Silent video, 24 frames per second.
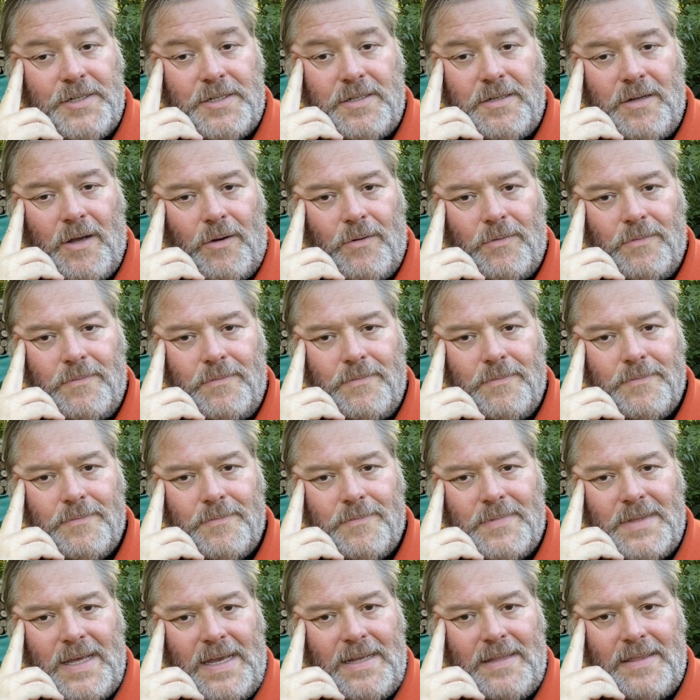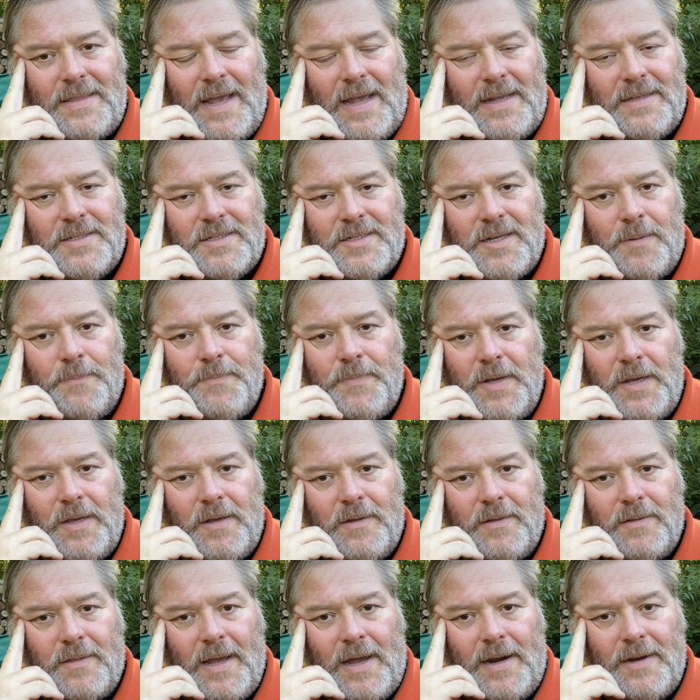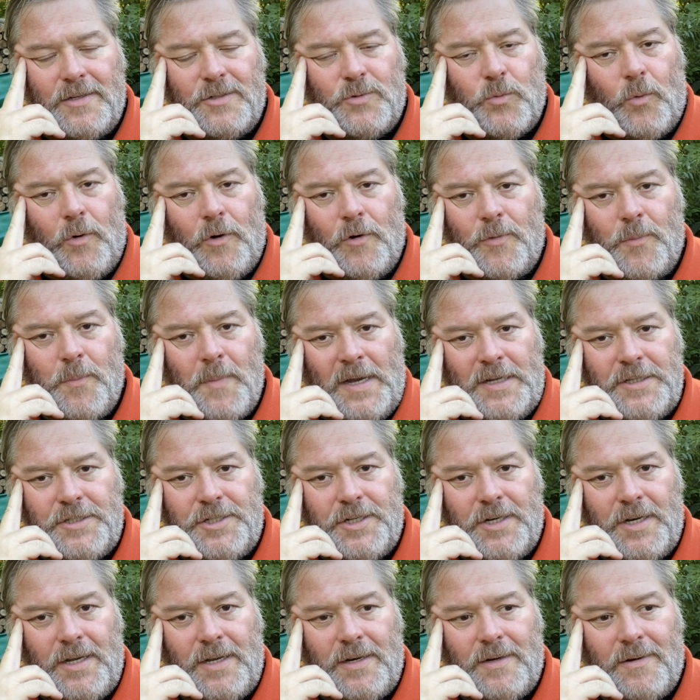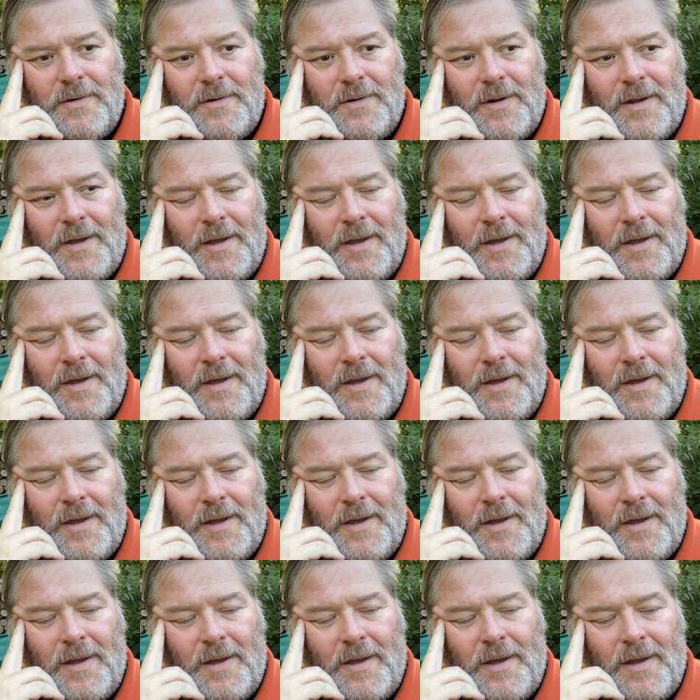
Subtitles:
don't think that's something that is worth mentioning